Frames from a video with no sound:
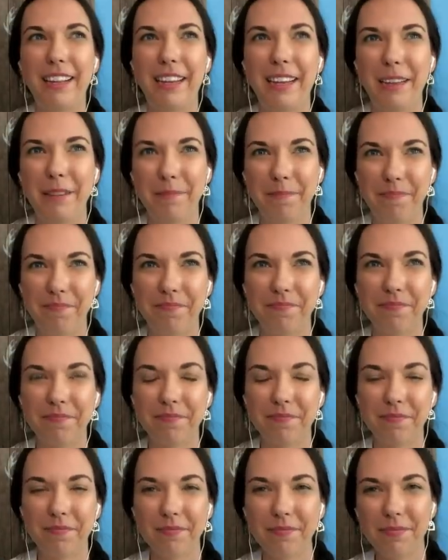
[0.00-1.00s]
like,
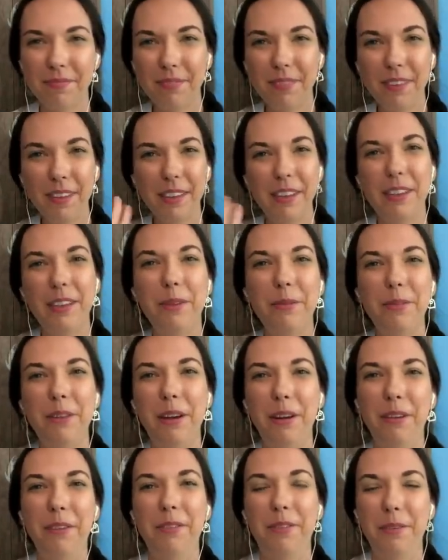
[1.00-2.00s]
you
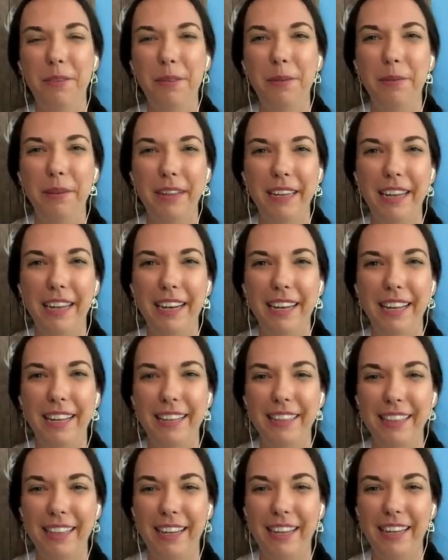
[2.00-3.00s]
know from the
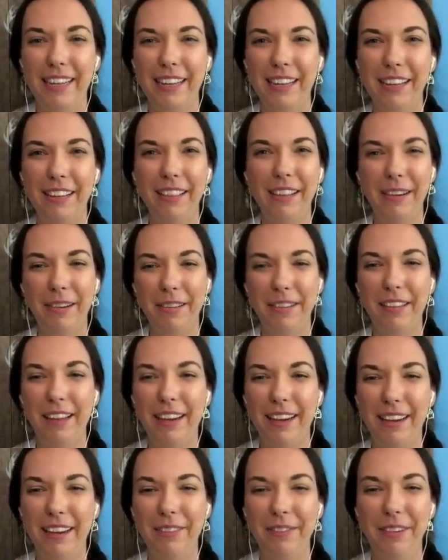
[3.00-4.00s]
beginning, like, they're
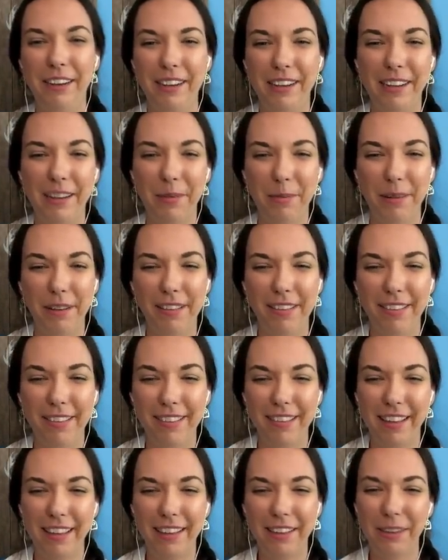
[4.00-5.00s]
setting Rick up as
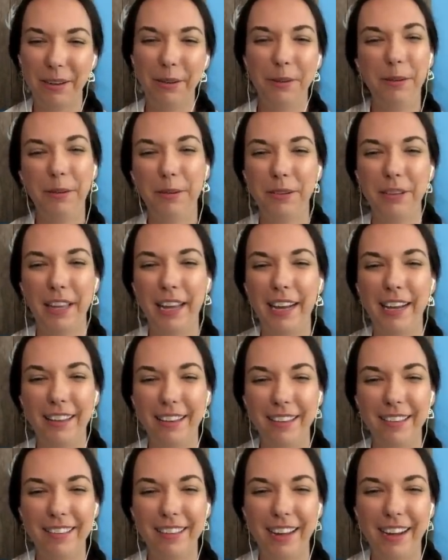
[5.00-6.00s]
this like cold,
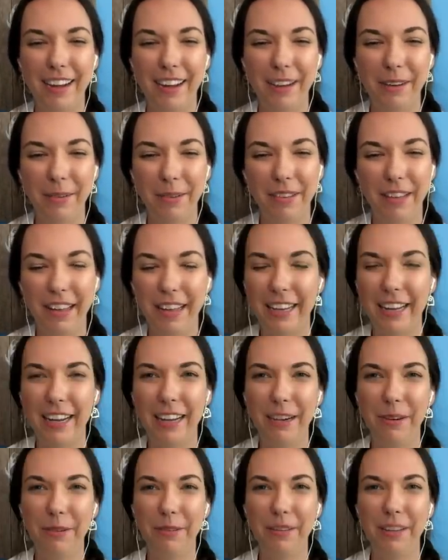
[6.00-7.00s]
callous guy who's like,
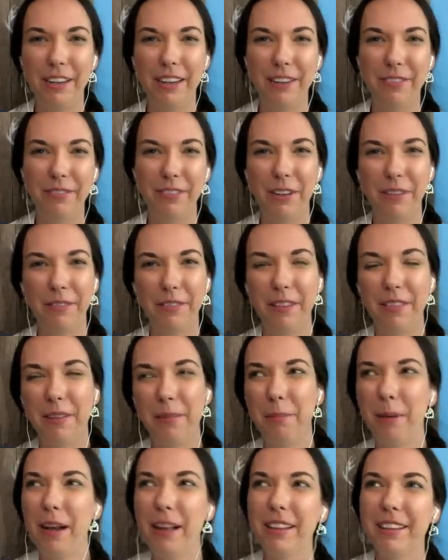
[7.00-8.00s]
I don't get involved in
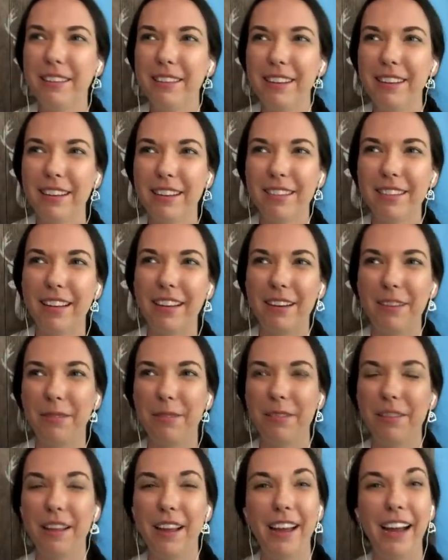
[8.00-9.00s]
the politics. I
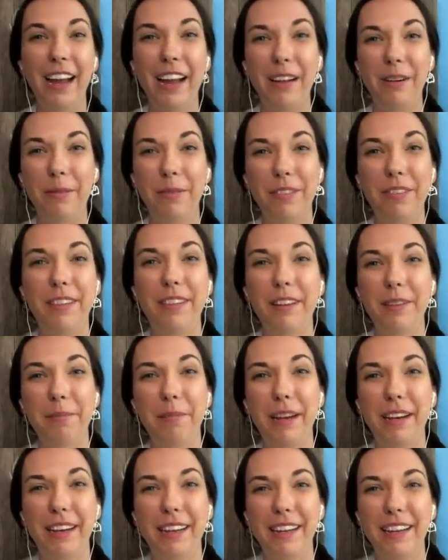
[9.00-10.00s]
don't I don't stick
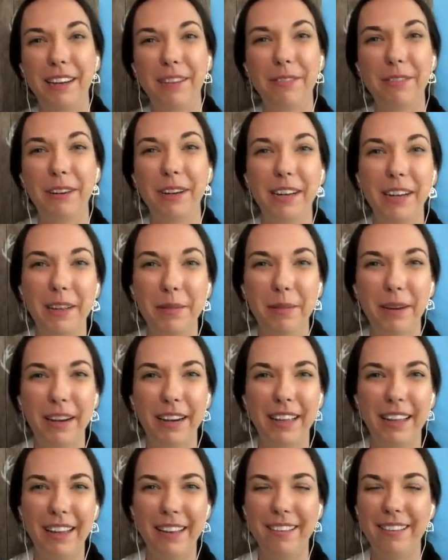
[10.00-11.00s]
my neck out for
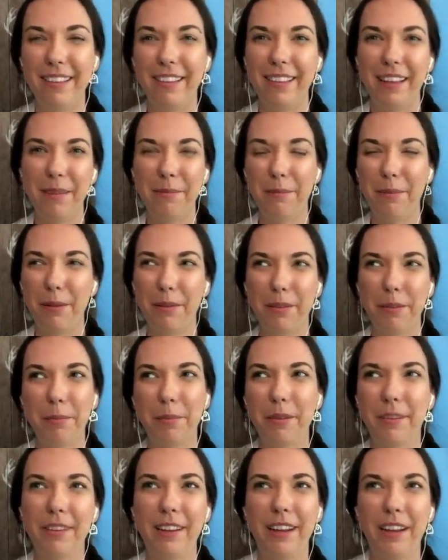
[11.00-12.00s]
anybody. He said that
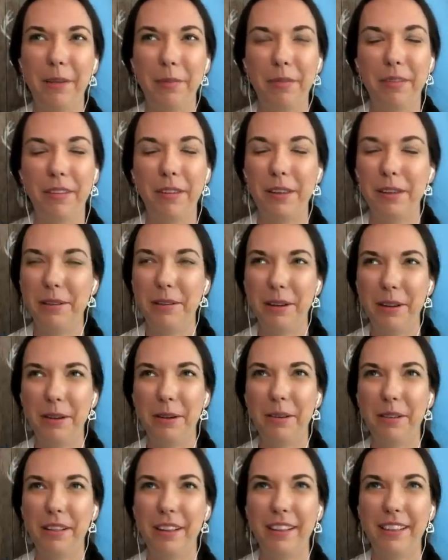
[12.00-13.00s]
multiple times. So, you
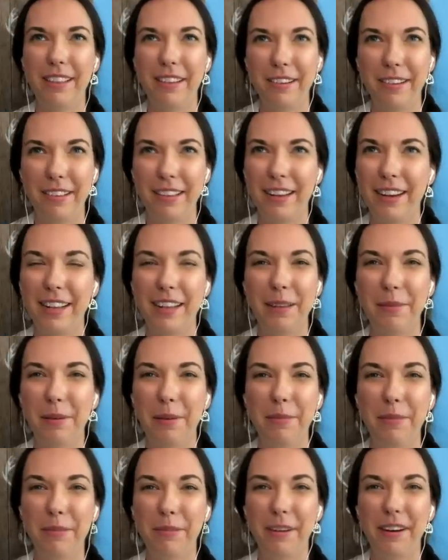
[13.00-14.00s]
know, like they're setting him
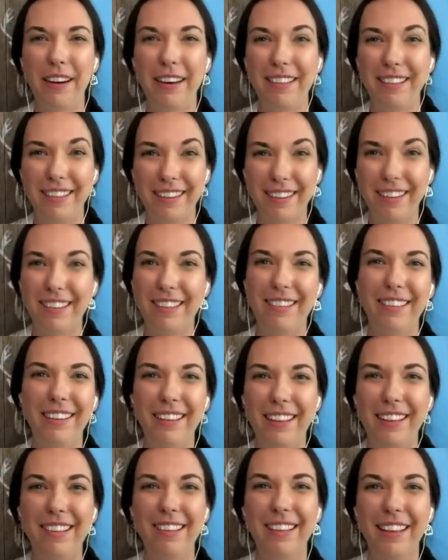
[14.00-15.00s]
up to where he's going to
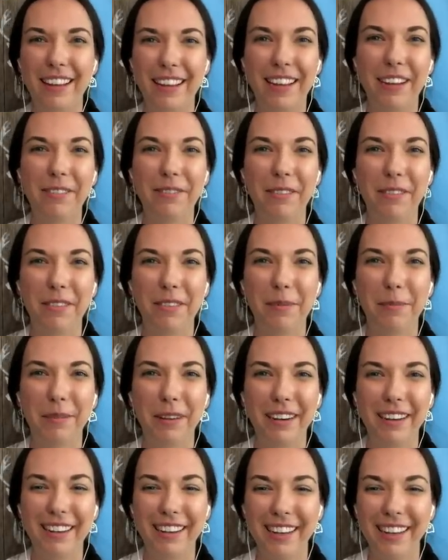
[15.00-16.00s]
stick his neck out for
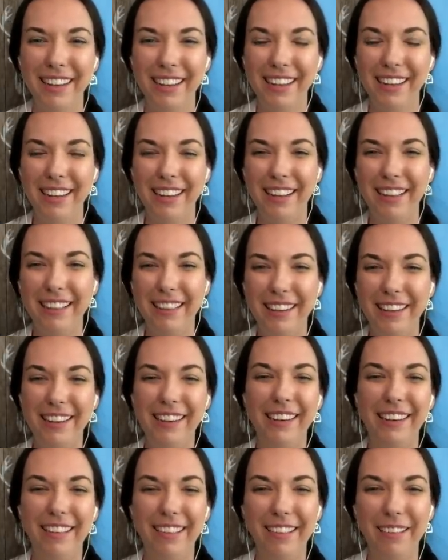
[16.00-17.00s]
somebody. And then
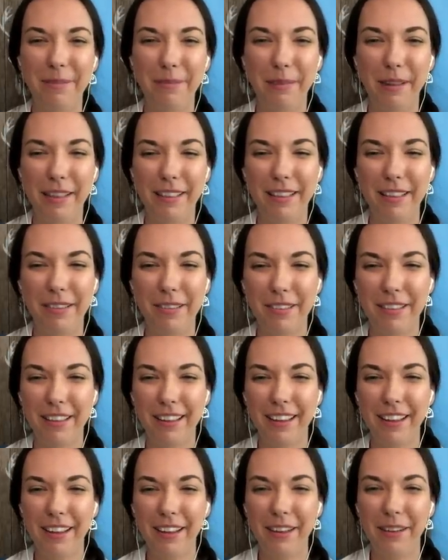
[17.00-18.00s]
it ends up being this
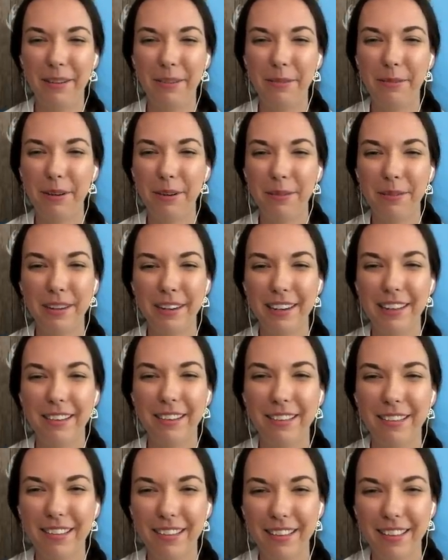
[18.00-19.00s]
woman,
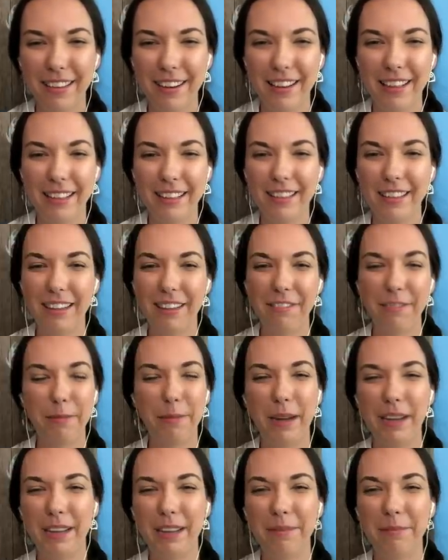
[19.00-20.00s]
Ilsa, that he loved
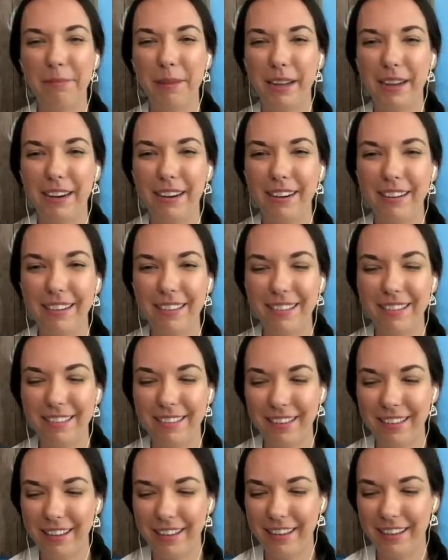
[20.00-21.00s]
back in
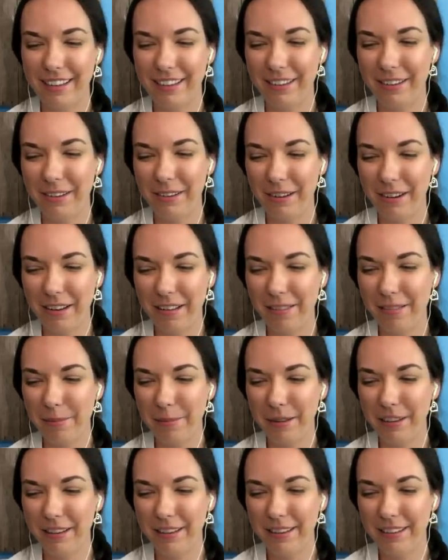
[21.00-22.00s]
Paris and her
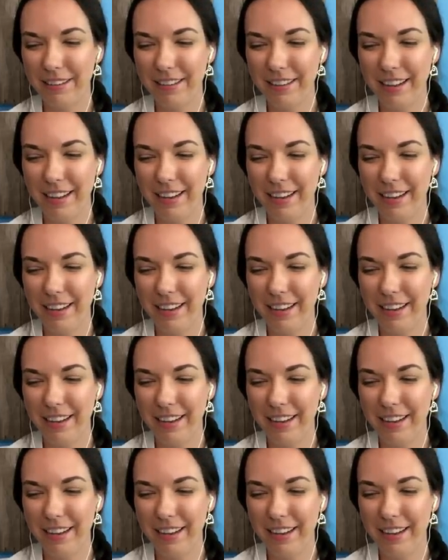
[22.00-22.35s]
husband.